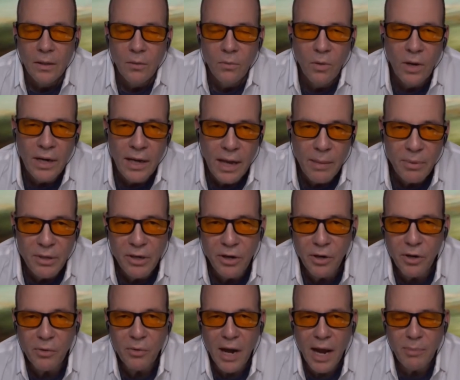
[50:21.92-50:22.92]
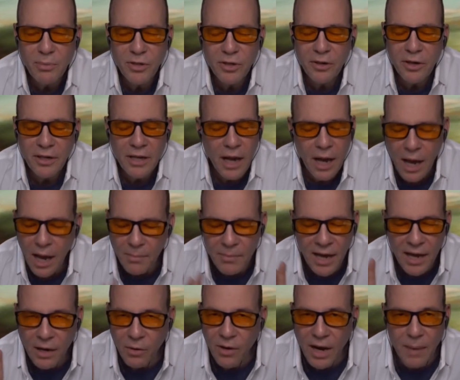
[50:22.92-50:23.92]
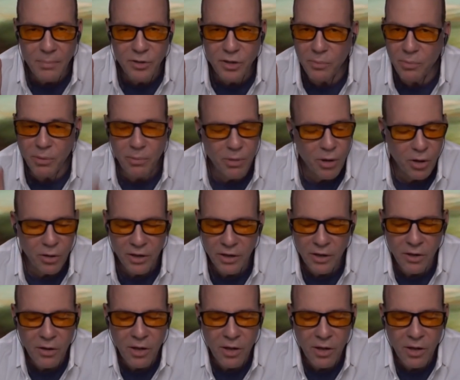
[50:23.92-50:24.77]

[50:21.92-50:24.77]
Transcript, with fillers: What happened to her rapture? Now, I'm not a rapture proponent at